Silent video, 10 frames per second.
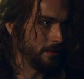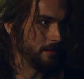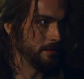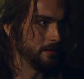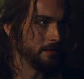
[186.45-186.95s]

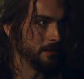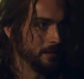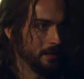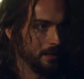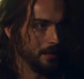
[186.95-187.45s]

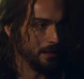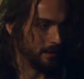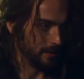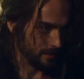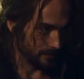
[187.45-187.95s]

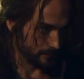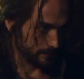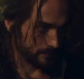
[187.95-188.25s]
[no speech]